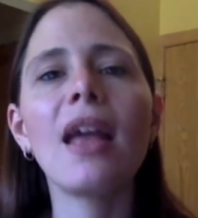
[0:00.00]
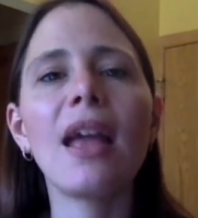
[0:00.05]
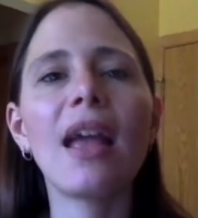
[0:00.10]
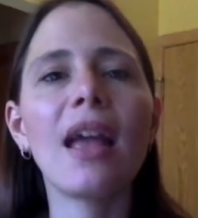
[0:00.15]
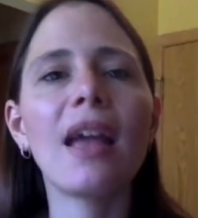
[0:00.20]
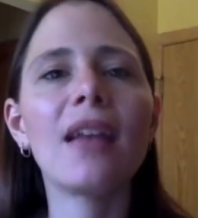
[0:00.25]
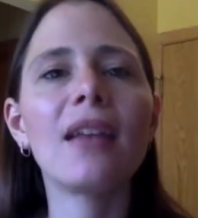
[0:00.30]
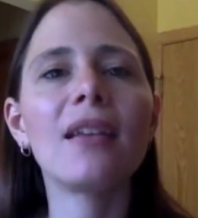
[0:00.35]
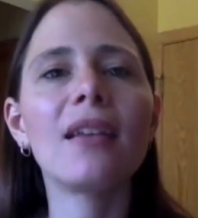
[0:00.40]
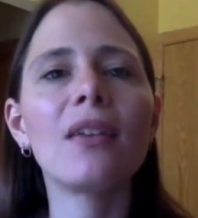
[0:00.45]

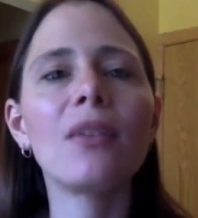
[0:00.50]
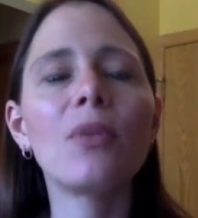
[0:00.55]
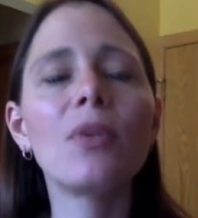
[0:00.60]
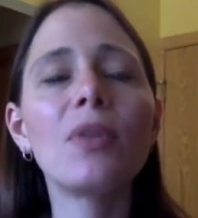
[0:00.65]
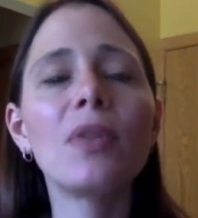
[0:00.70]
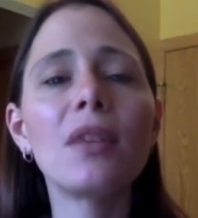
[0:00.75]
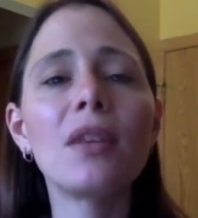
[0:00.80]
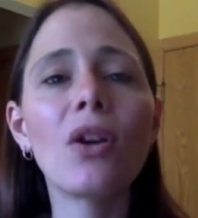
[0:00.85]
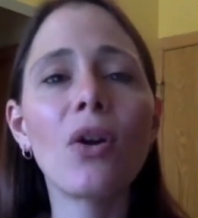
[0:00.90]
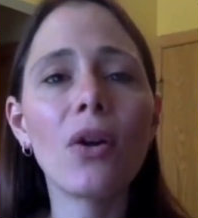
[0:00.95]
And
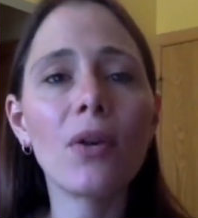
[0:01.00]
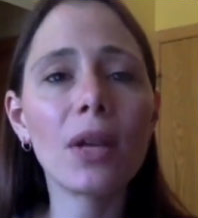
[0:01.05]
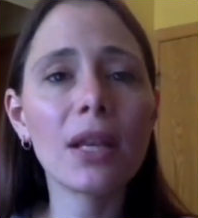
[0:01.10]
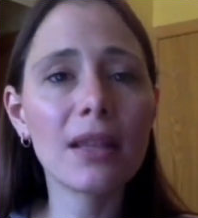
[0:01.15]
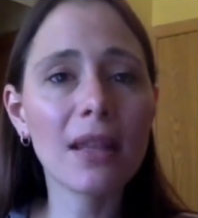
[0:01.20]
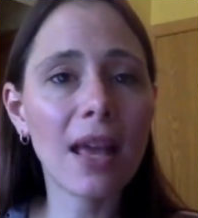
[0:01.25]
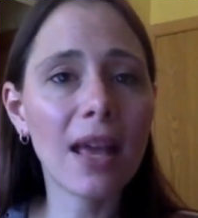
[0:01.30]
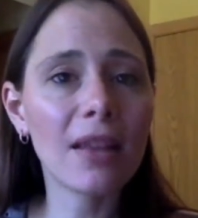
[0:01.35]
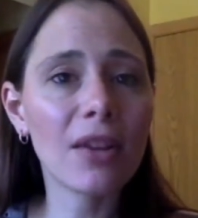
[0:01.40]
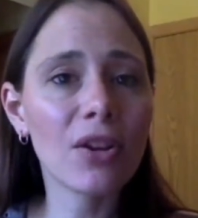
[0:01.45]
with the
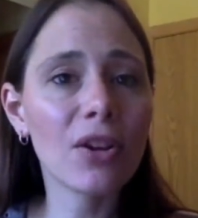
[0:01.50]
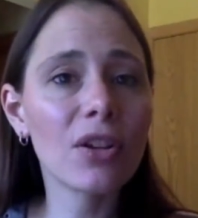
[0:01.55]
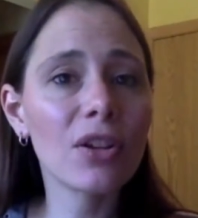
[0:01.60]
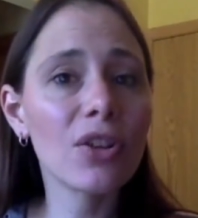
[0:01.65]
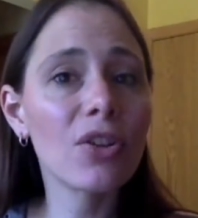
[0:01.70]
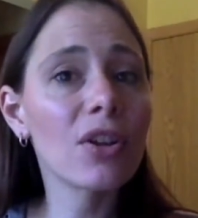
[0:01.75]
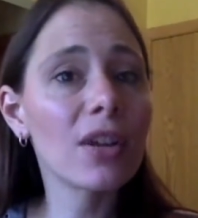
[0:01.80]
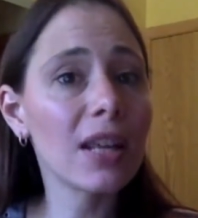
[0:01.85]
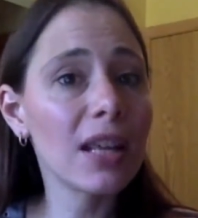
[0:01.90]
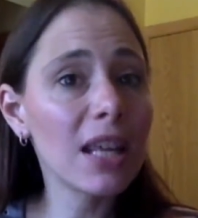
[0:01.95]
knowing that you're going
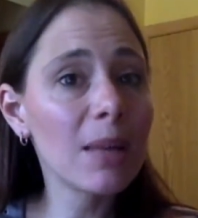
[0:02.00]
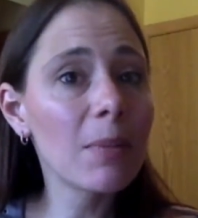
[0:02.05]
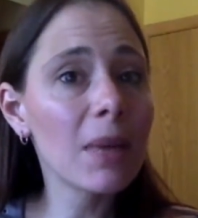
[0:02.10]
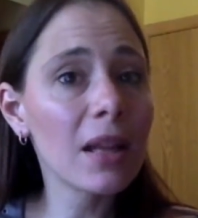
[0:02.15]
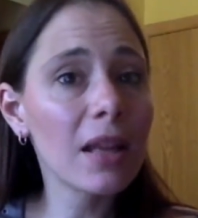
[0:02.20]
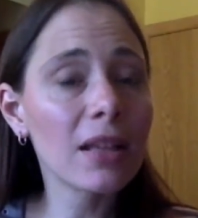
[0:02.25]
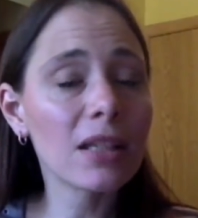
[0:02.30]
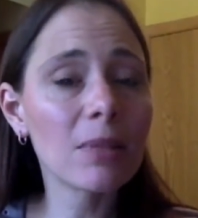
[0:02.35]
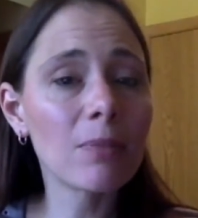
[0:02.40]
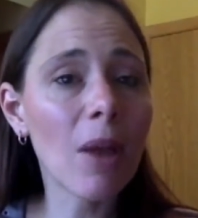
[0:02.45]
to
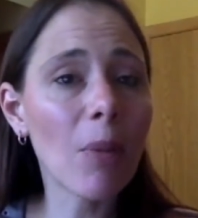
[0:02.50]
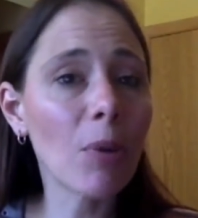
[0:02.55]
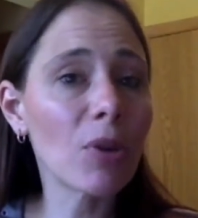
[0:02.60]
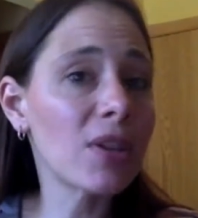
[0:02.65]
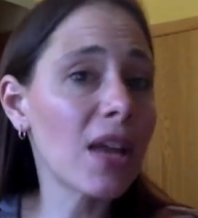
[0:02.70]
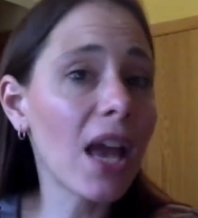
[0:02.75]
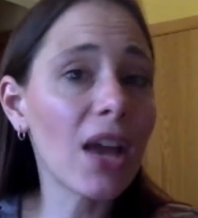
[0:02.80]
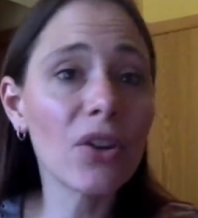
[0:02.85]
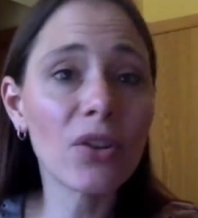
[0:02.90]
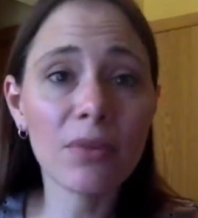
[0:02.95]
email it to mom or
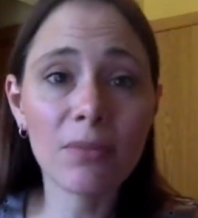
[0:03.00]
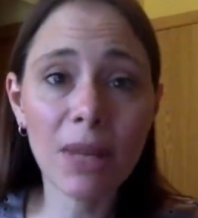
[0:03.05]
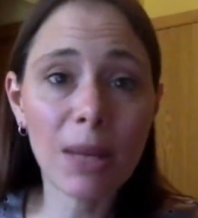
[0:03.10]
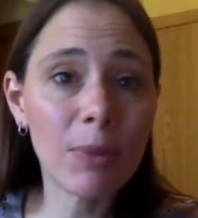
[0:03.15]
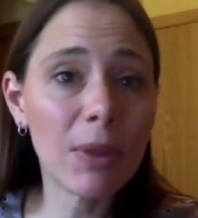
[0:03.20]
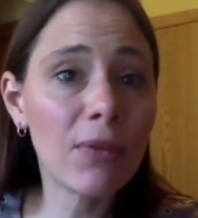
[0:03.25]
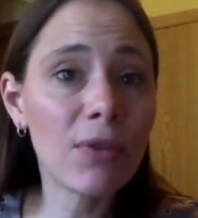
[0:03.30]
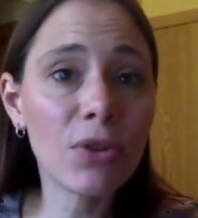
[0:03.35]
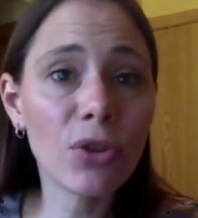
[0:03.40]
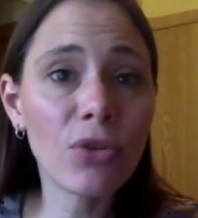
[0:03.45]
dad, or
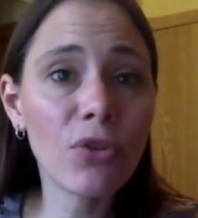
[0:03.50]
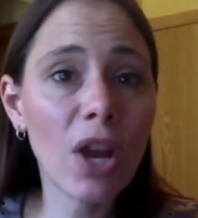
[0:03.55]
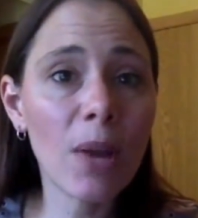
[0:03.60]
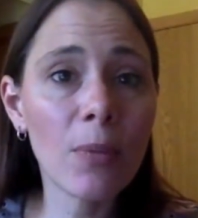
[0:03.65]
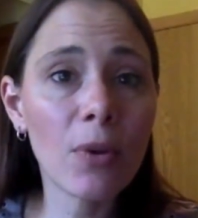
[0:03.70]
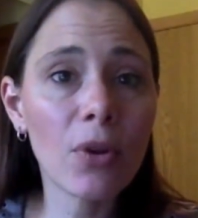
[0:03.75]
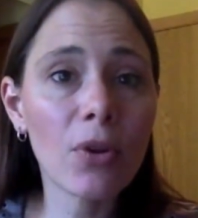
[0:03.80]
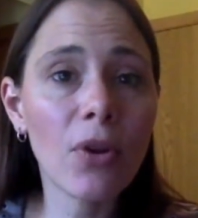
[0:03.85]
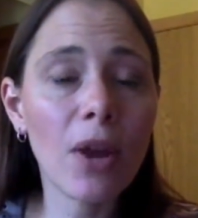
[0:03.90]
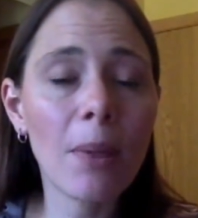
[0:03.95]
maybe even a
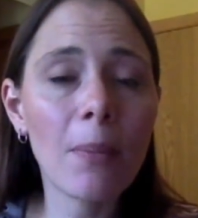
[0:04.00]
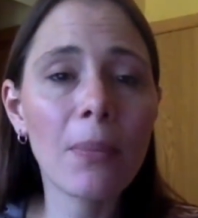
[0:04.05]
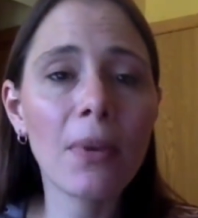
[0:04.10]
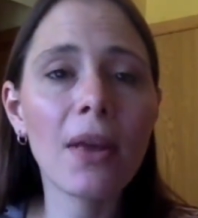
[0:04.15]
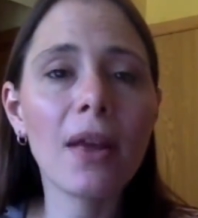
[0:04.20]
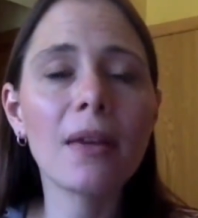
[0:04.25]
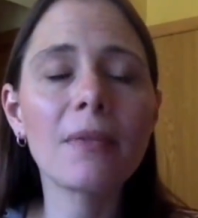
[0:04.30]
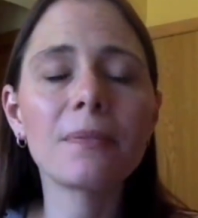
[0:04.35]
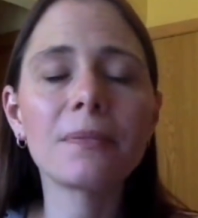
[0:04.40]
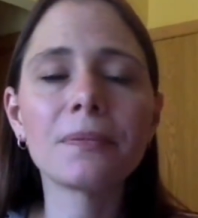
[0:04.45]
grandma or
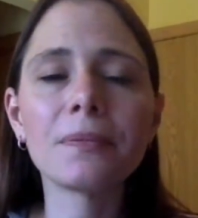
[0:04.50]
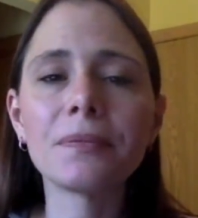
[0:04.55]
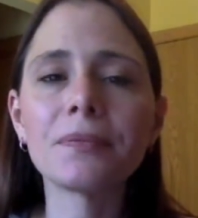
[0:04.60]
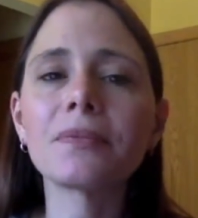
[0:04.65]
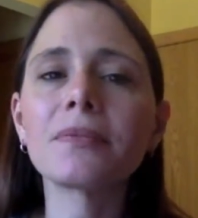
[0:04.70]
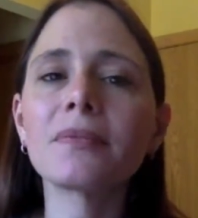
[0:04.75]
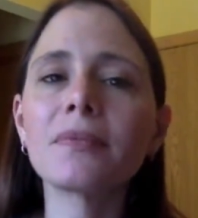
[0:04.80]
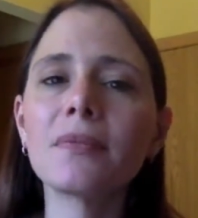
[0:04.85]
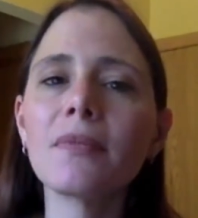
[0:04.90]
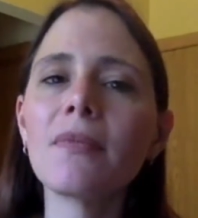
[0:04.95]
grandpa,
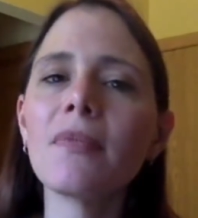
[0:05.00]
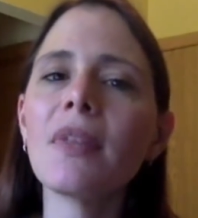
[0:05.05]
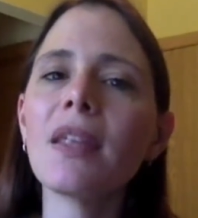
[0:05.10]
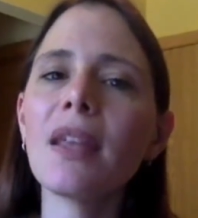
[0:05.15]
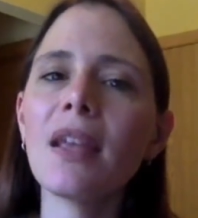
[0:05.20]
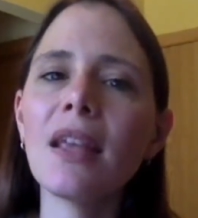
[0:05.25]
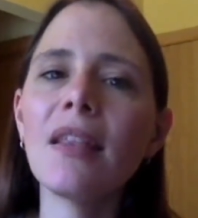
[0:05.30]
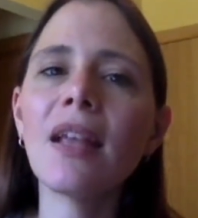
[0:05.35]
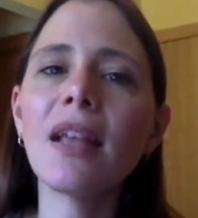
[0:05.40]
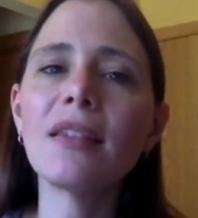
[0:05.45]

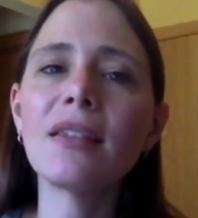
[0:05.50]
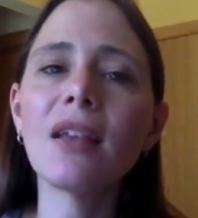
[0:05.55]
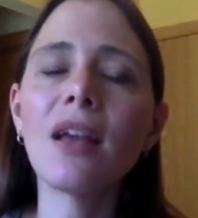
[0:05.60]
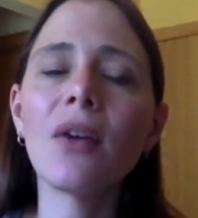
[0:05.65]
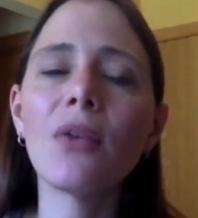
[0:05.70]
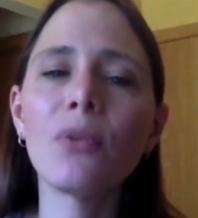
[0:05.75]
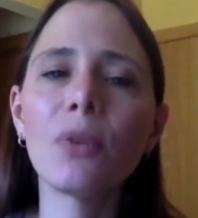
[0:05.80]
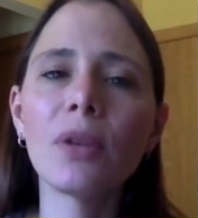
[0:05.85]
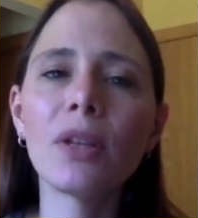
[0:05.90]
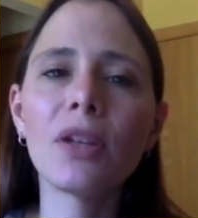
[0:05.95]
that's
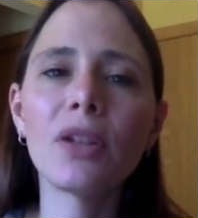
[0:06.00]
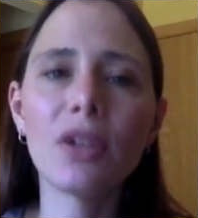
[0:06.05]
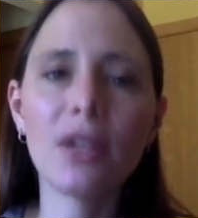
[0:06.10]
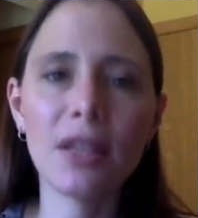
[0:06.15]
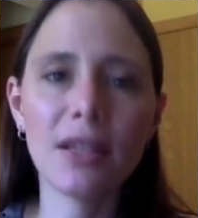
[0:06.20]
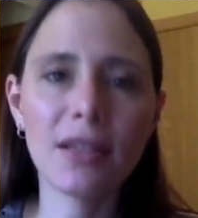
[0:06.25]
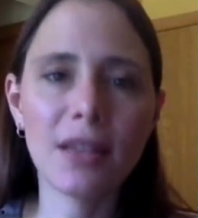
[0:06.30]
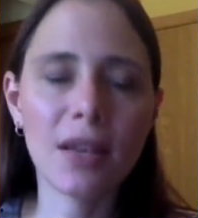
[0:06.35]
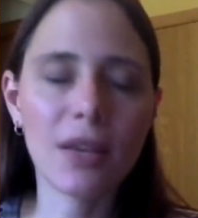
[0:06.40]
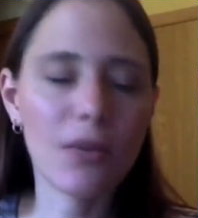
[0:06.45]
a really good
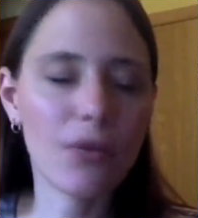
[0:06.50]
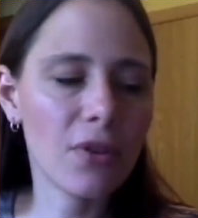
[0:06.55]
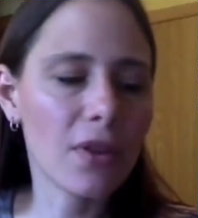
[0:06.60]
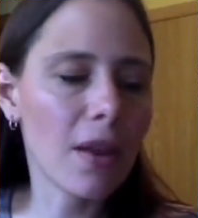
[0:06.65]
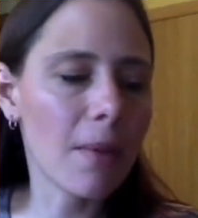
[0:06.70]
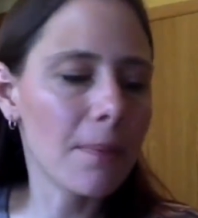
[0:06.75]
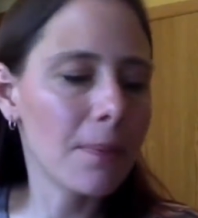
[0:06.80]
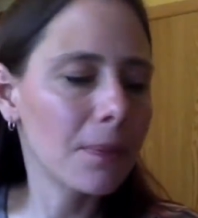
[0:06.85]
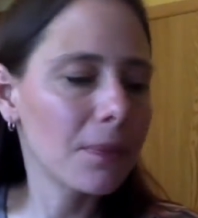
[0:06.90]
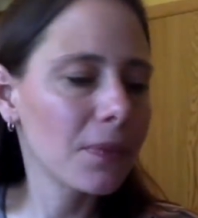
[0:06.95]
incentive for
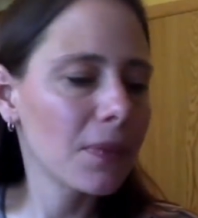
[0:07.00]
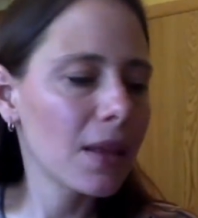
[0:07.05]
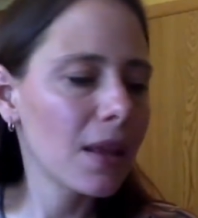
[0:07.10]
them.